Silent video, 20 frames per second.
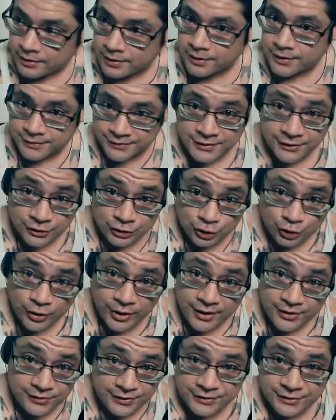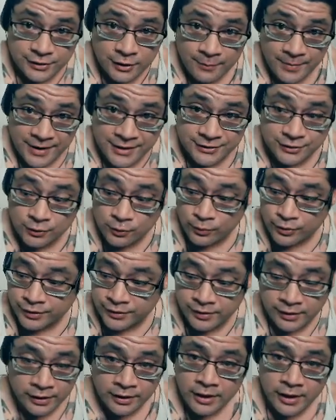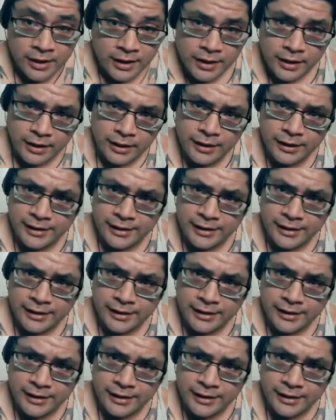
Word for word: Sick of Strength is an amazing one. Uh, uh,